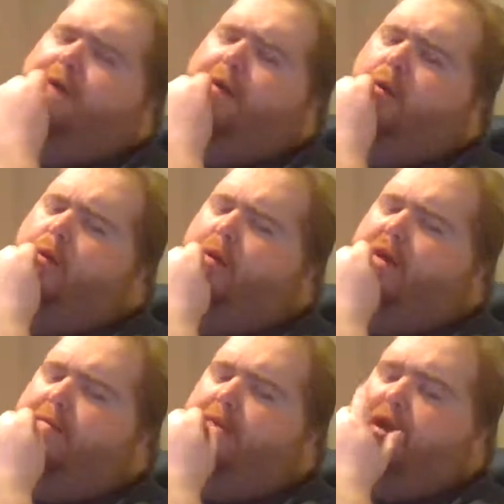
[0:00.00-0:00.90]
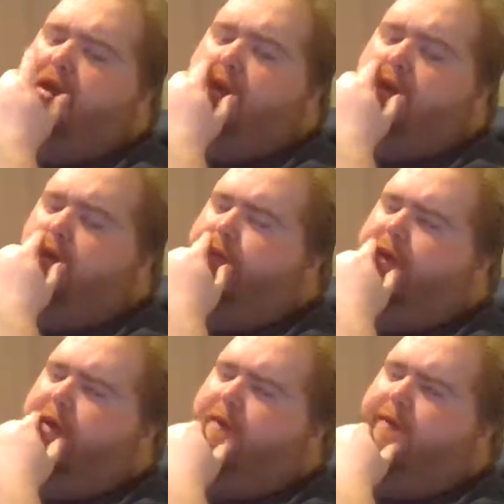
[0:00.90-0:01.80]
if you were with me or
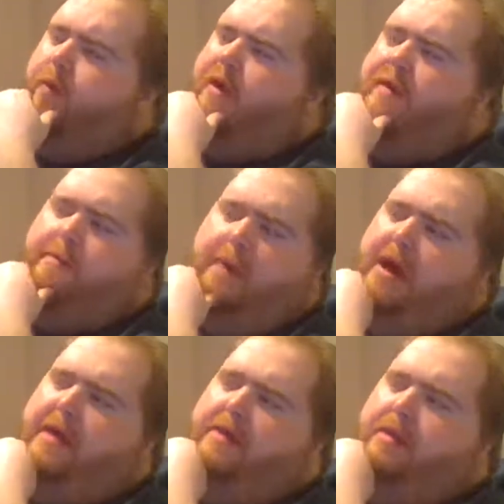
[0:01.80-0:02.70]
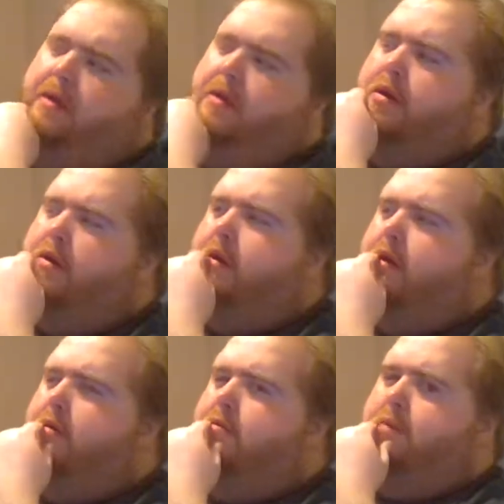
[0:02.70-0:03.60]
if we met
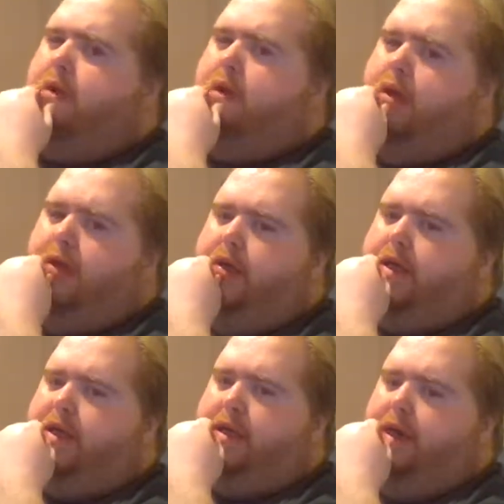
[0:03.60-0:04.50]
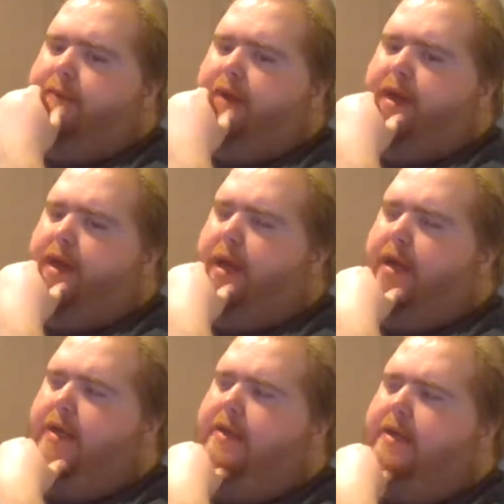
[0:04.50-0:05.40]
at the time I
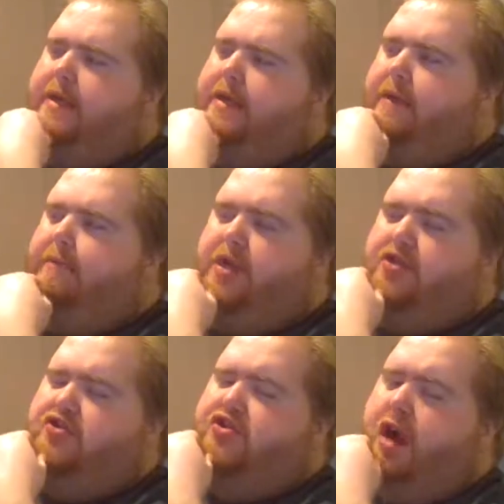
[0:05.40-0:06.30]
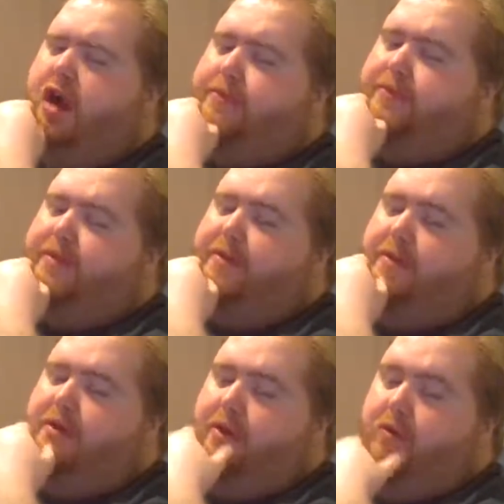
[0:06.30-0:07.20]
had the mutton chops.
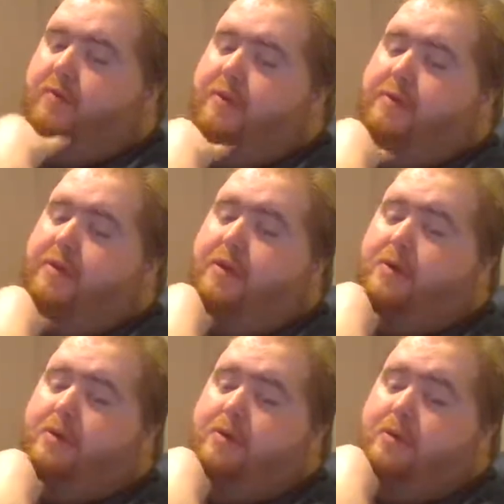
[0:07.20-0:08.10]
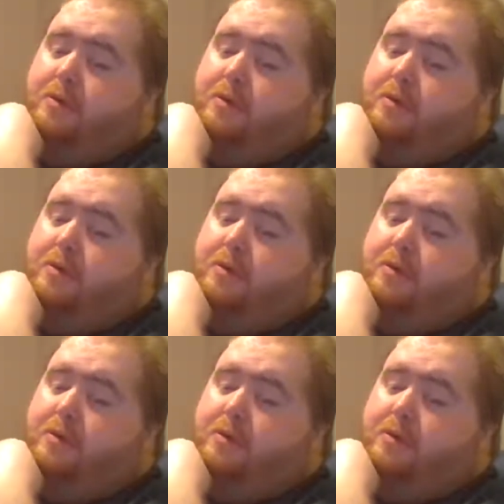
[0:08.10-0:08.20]
You remember those?